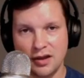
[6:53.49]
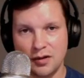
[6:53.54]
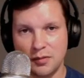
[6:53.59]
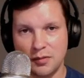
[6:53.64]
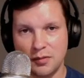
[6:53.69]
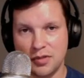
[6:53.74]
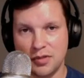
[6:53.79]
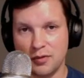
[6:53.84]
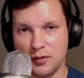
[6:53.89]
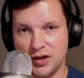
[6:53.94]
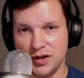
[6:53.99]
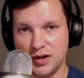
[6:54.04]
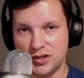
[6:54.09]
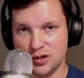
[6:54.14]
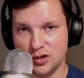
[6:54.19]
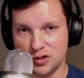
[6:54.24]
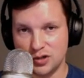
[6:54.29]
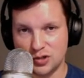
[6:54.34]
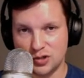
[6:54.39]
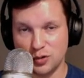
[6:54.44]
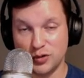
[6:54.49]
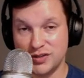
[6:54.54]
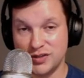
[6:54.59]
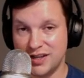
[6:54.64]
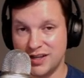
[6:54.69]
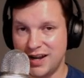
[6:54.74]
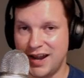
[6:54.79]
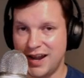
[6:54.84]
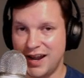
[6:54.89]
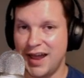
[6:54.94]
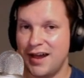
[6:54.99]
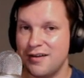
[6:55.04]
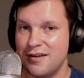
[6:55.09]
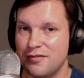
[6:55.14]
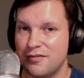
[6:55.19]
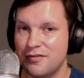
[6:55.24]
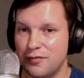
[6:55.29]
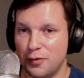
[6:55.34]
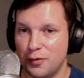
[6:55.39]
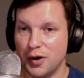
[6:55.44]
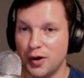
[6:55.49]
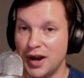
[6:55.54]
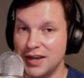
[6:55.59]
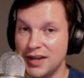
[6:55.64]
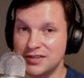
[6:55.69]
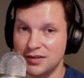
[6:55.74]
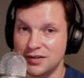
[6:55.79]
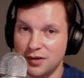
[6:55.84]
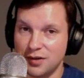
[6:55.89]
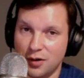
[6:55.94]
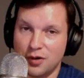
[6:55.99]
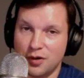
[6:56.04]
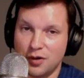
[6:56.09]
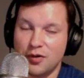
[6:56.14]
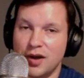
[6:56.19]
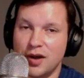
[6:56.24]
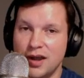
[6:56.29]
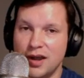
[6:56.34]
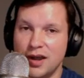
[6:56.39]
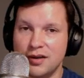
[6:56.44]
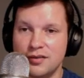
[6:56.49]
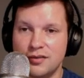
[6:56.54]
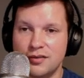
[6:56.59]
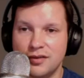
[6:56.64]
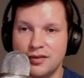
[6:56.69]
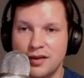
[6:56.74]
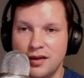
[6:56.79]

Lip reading: with the research tools that I have for SEO and